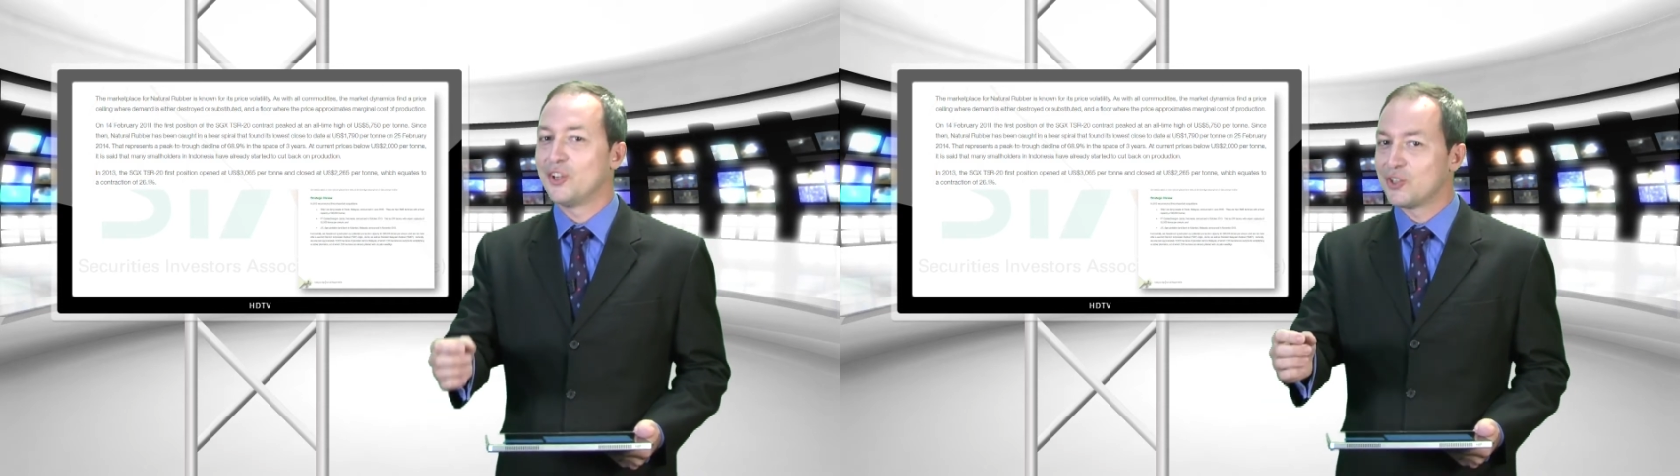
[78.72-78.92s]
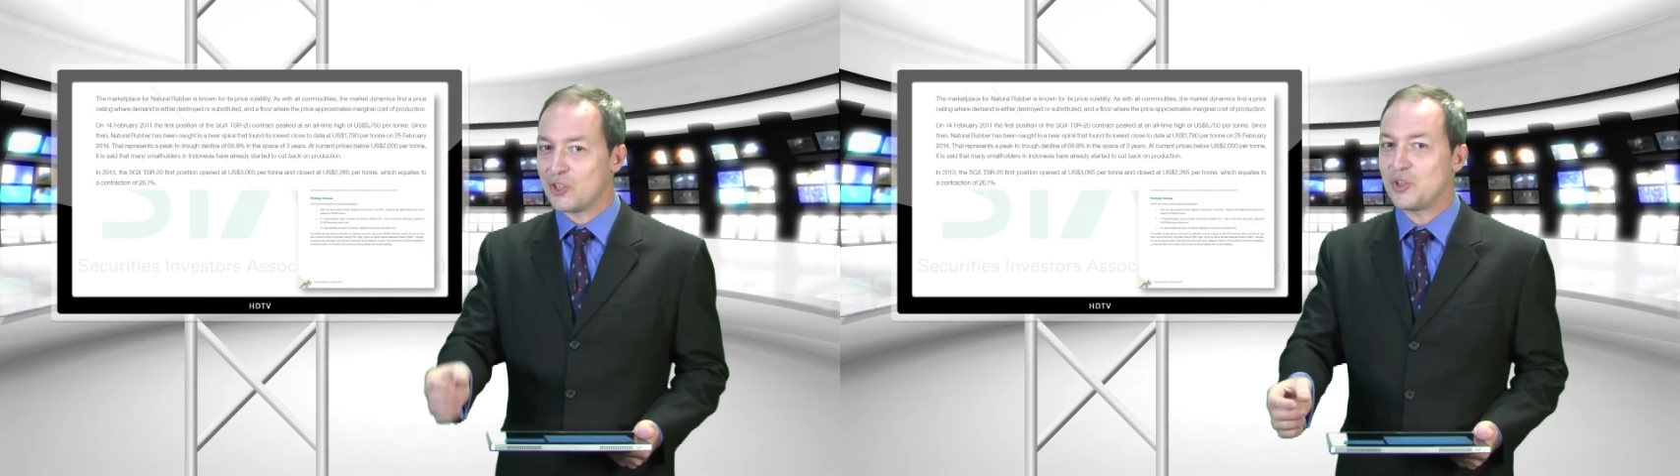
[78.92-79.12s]

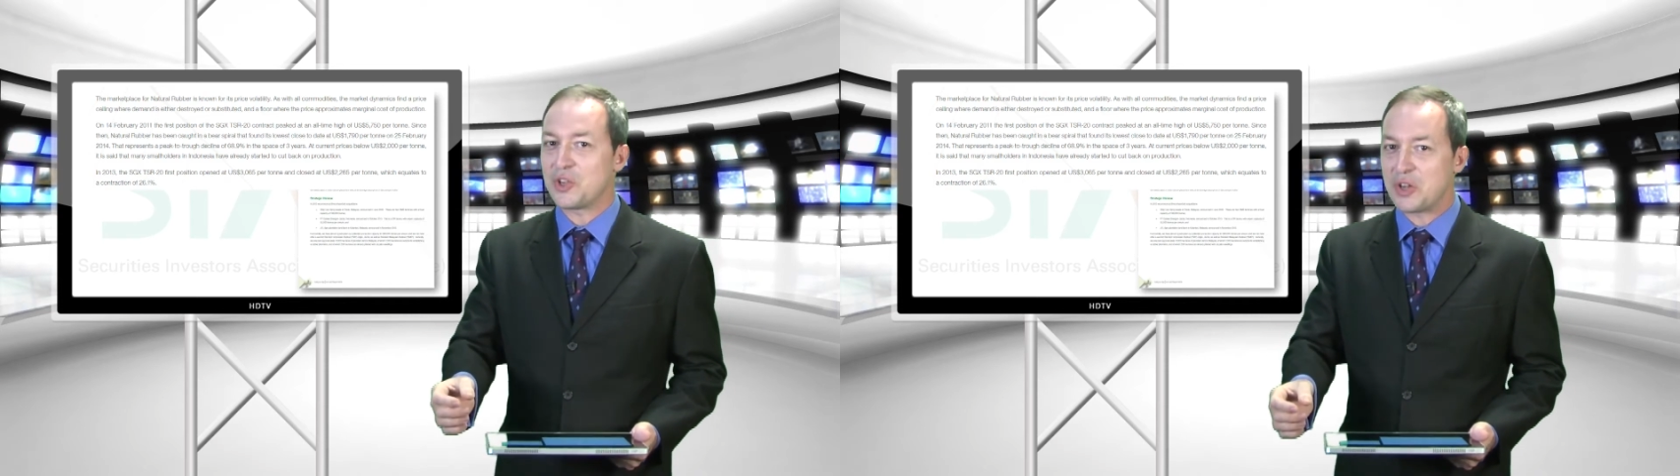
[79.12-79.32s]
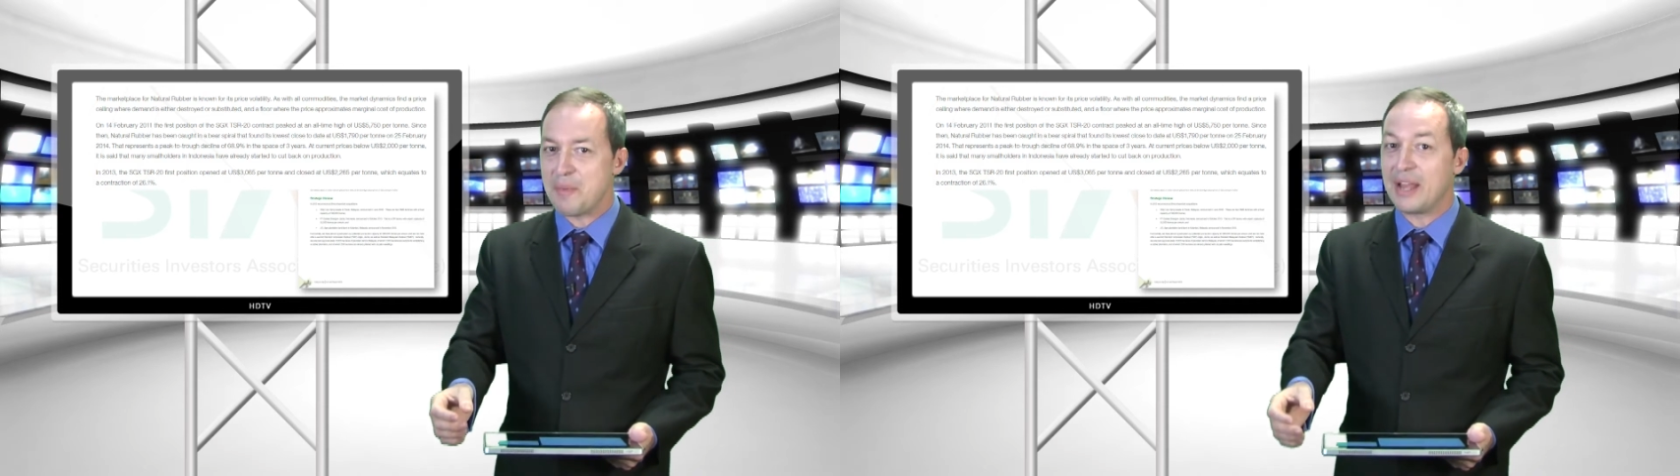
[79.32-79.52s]
So you
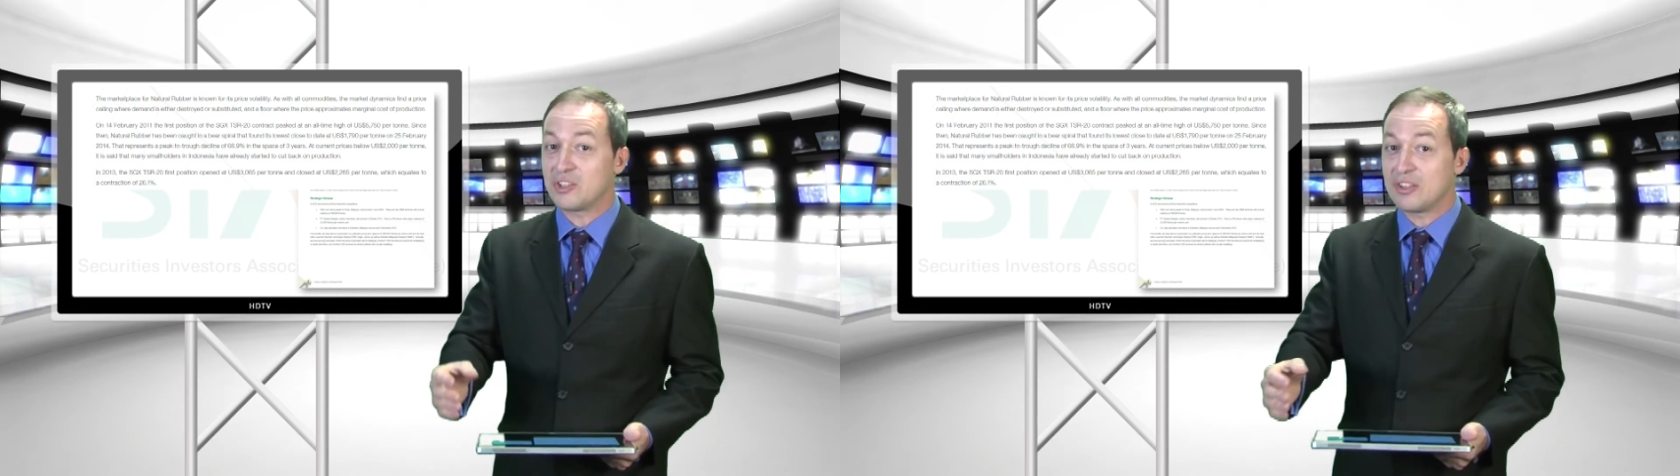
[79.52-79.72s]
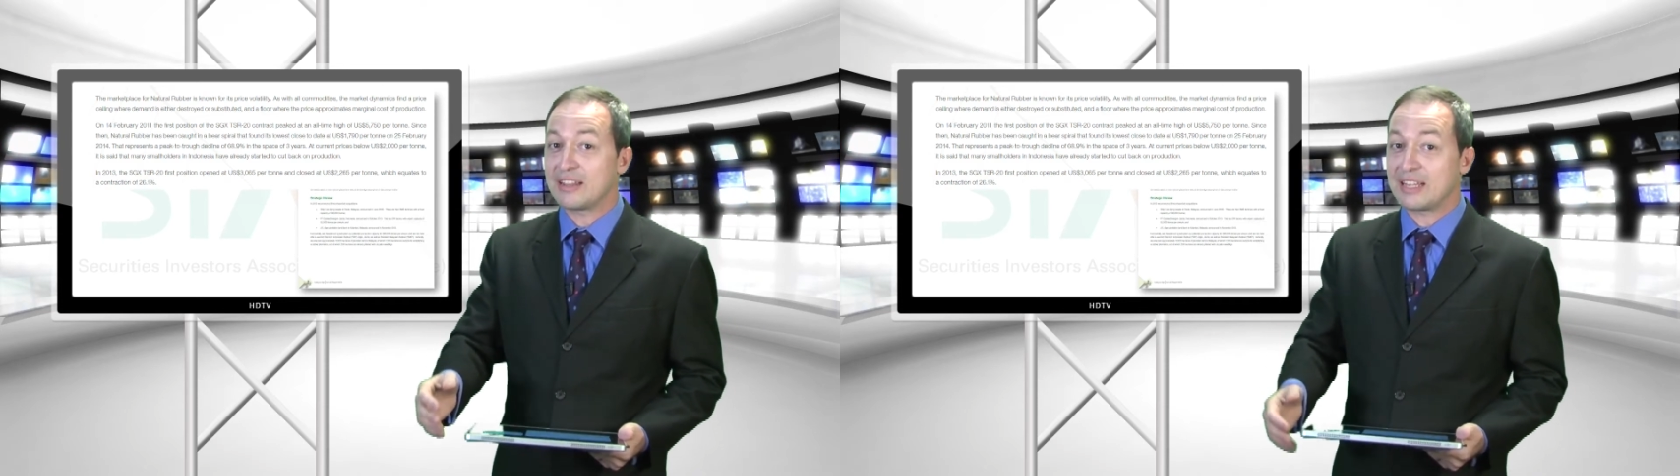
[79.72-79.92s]
can
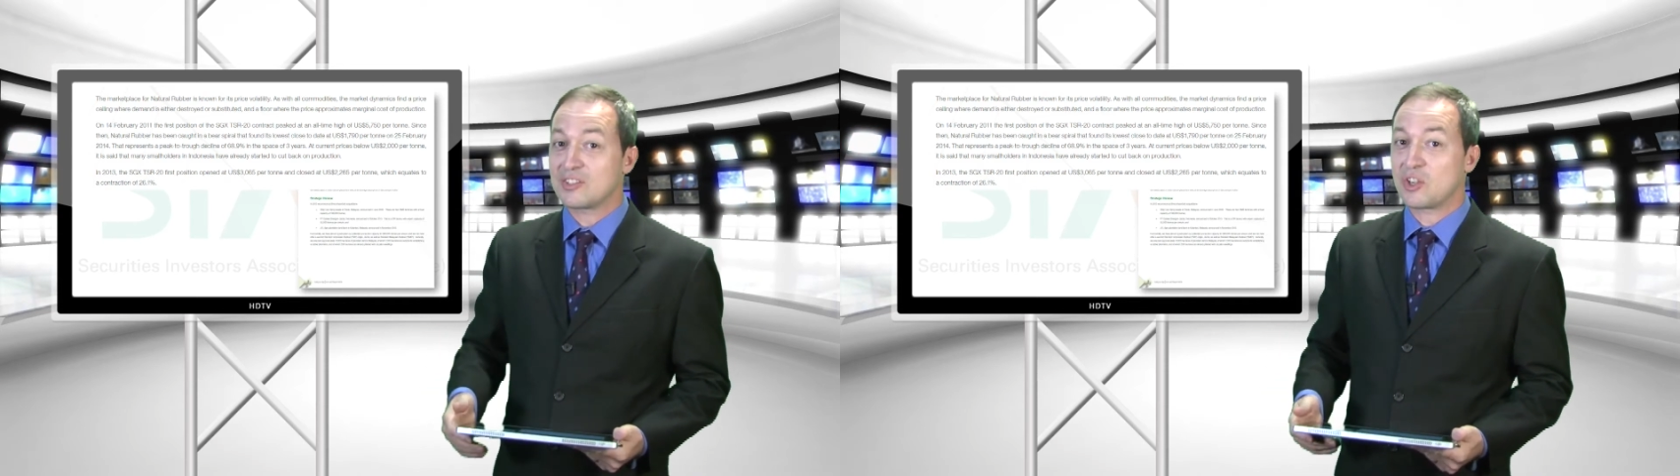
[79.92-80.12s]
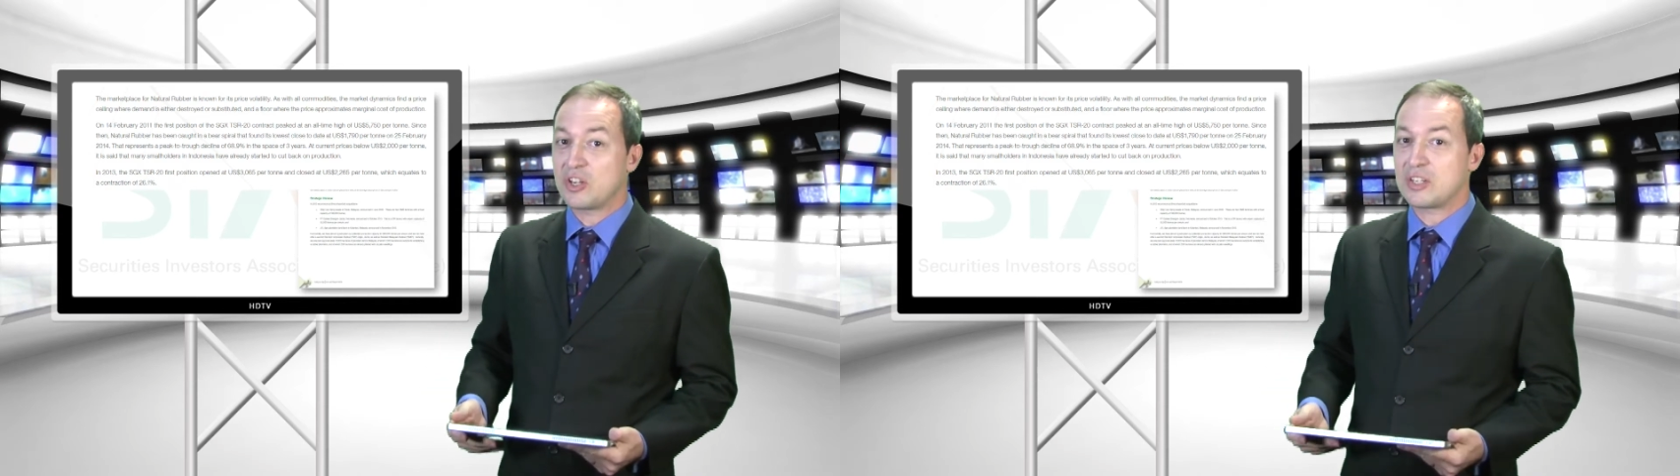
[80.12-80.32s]
imagine that
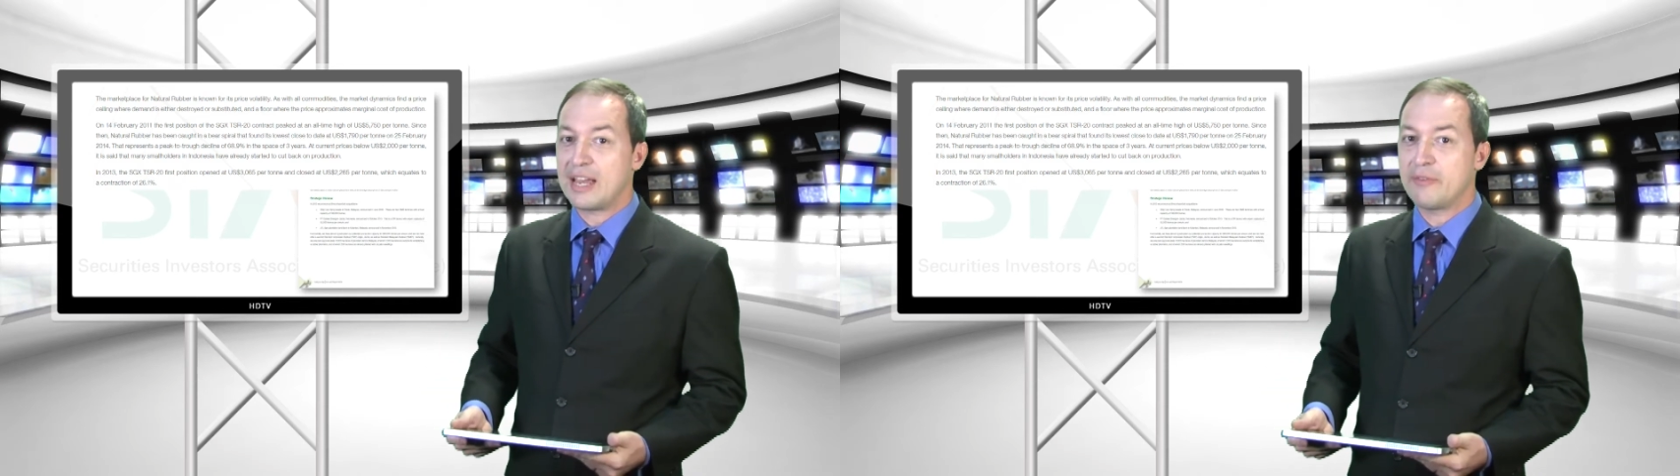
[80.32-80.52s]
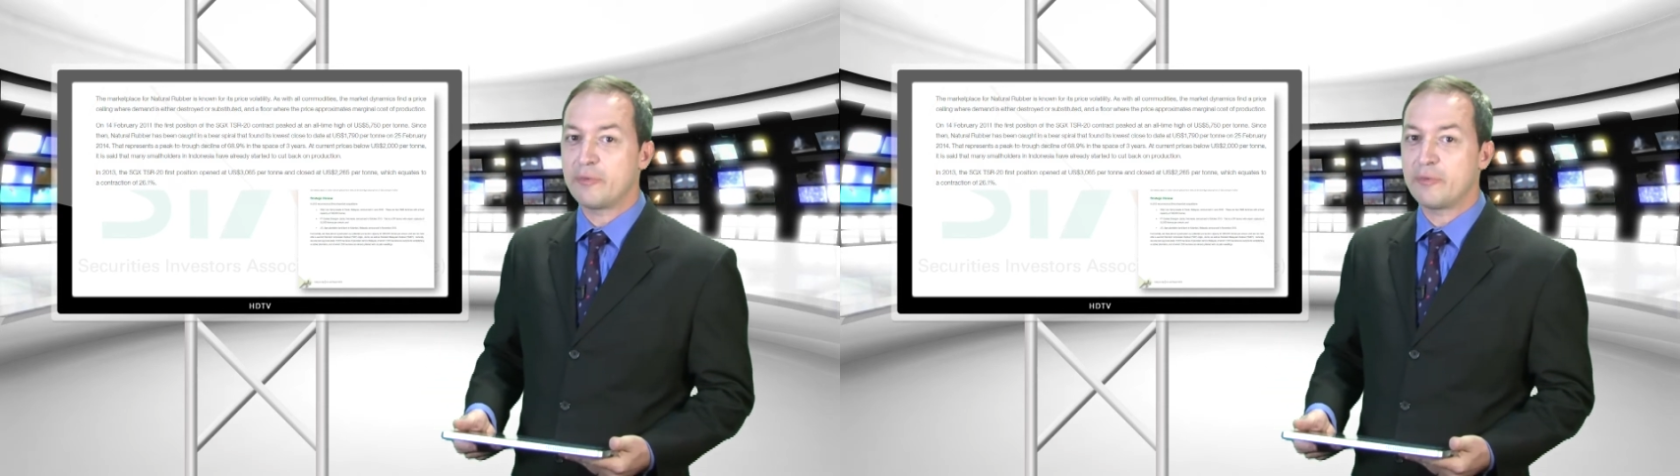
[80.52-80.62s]
that's going to have